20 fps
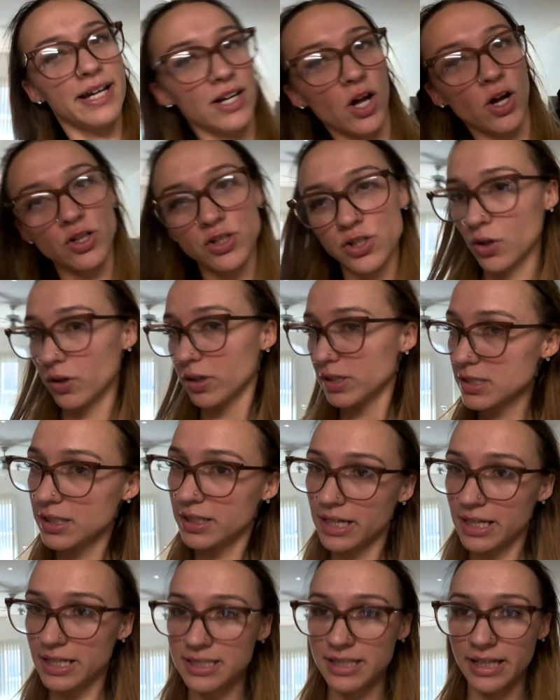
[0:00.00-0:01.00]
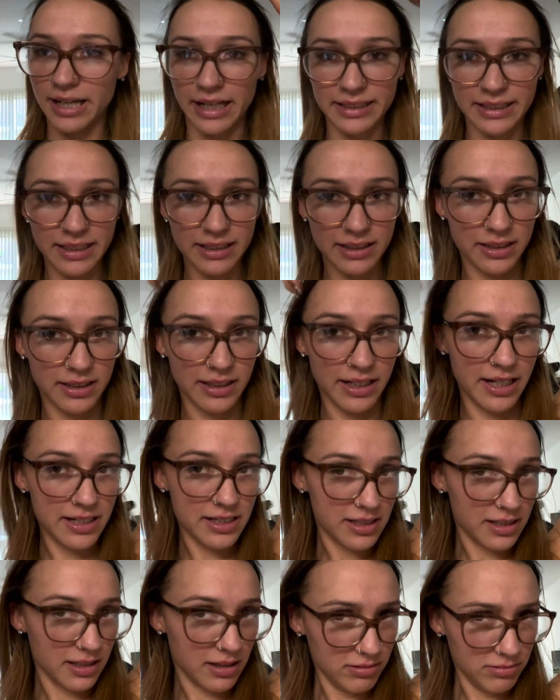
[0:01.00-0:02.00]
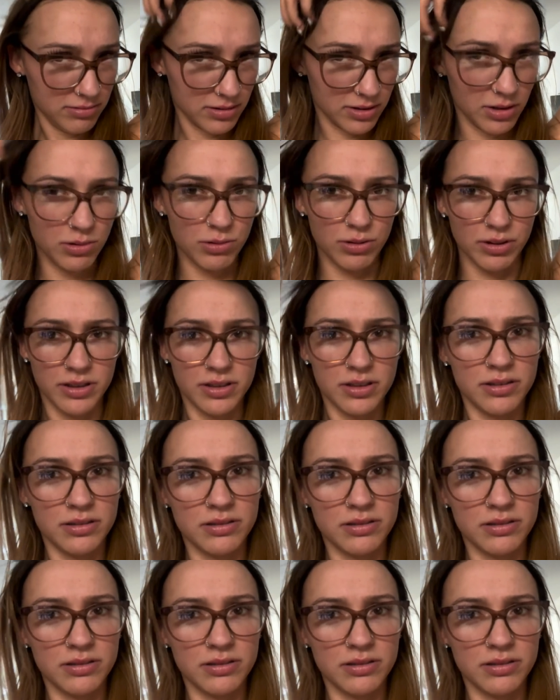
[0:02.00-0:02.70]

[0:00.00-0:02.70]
y'all, so it's the next day. I think the last, oh Lord.